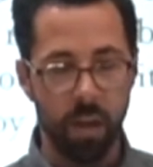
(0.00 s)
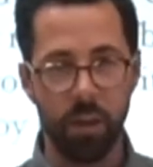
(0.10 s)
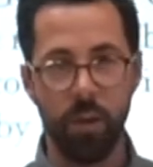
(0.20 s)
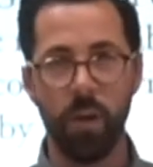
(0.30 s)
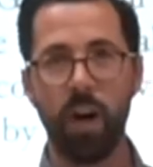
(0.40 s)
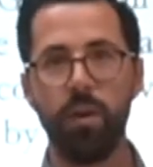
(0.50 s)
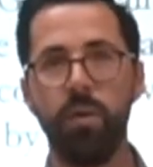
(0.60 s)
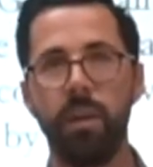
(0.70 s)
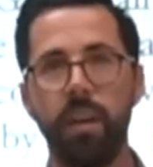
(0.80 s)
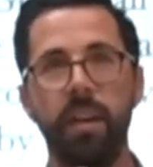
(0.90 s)
You know how
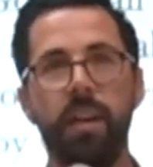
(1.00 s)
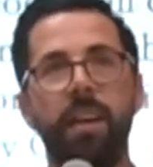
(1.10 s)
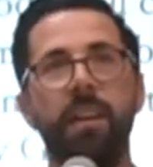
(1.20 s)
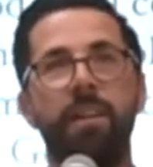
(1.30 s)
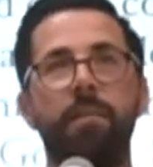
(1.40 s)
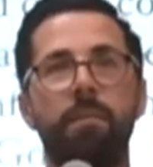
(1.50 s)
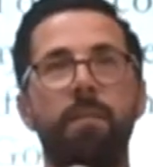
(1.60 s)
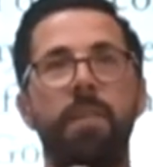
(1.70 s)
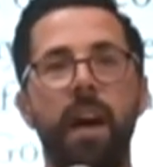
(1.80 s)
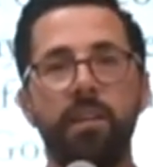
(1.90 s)
you
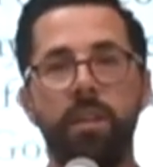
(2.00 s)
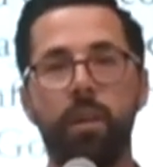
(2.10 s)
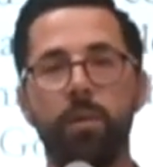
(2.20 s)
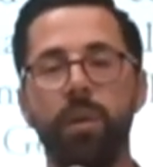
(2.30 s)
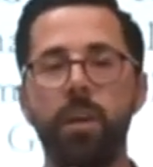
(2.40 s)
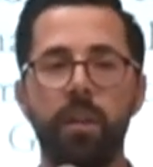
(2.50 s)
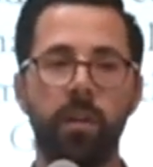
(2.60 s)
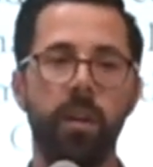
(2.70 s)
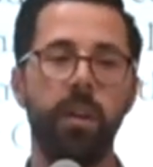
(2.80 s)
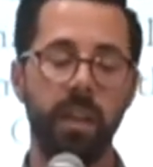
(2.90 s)
get that degree or the
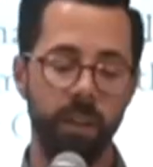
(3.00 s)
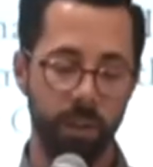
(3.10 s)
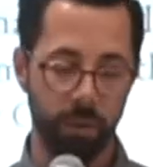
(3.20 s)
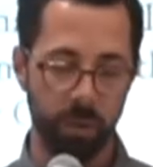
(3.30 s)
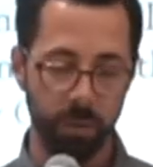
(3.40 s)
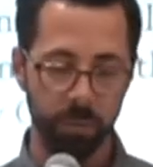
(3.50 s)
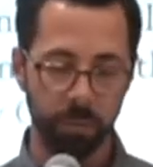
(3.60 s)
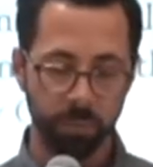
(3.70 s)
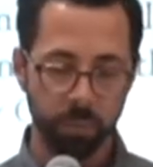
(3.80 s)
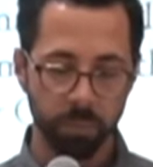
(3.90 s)

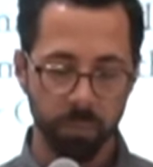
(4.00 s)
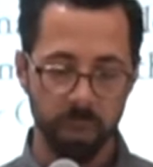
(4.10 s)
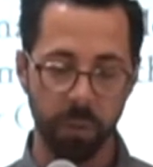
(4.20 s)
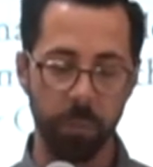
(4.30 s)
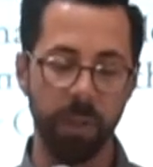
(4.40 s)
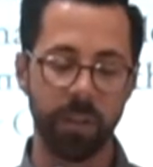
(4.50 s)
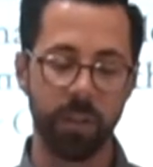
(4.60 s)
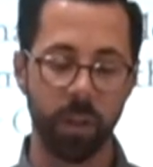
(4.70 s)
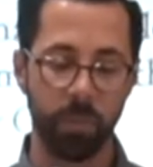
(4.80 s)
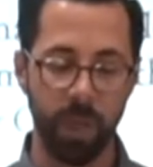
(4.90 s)
credential to
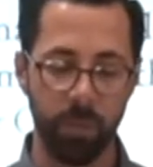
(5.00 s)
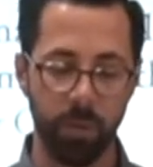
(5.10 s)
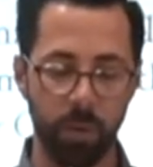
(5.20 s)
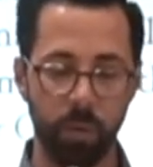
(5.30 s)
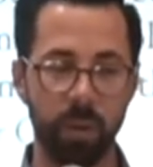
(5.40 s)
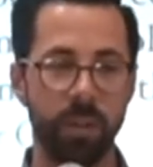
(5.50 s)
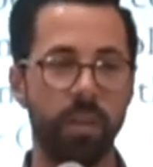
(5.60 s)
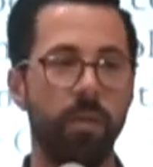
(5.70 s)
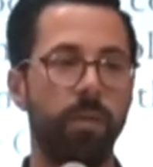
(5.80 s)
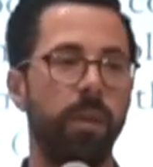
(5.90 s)
minister to people who are
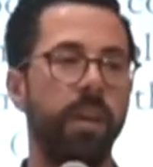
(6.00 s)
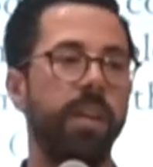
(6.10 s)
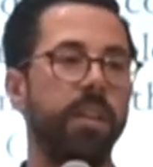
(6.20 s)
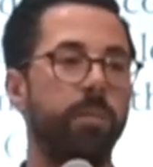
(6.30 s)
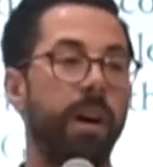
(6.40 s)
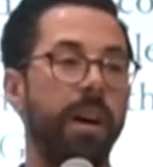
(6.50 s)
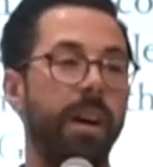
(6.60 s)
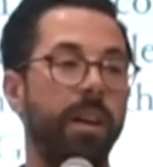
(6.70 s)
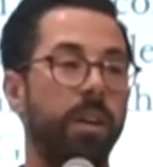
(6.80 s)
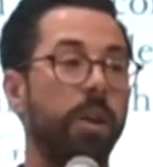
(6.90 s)
suffering is
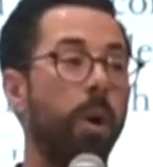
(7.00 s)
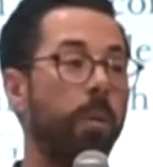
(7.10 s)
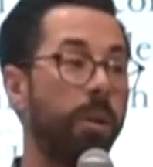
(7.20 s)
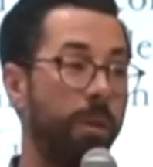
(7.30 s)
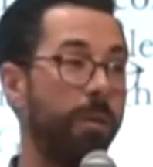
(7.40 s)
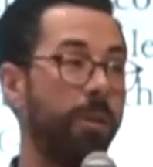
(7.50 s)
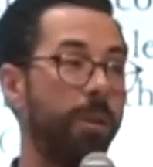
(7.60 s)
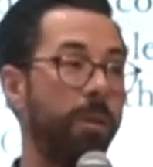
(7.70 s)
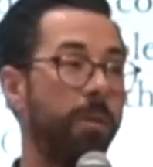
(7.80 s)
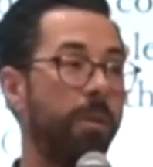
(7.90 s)
by going
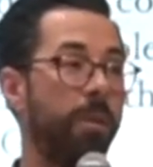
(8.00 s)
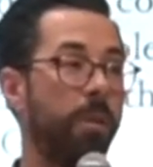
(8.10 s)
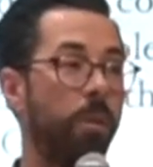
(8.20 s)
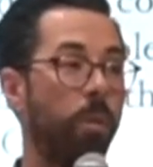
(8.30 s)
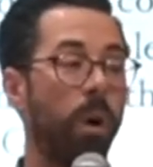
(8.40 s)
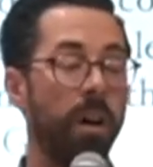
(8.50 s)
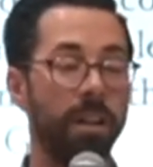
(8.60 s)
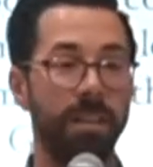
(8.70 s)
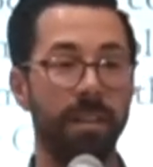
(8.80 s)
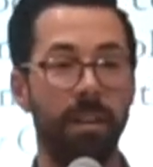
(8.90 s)
through
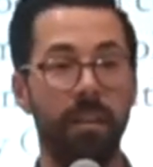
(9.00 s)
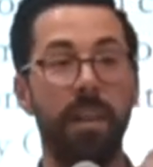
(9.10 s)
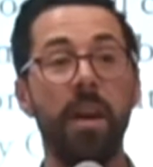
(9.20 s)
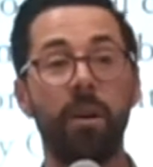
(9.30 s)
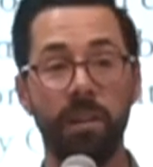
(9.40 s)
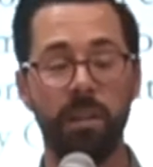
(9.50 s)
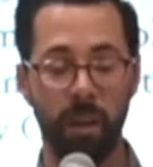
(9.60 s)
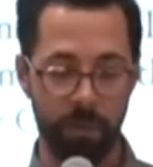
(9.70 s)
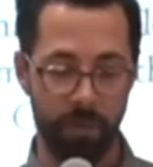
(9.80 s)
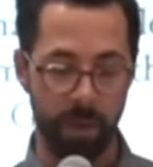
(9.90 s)
what they are
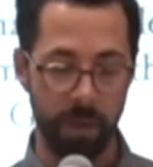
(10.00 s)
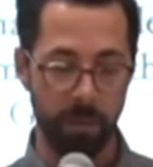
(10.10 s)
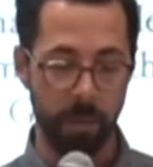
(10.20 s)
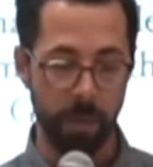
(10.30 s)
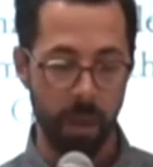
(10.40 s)
suffering.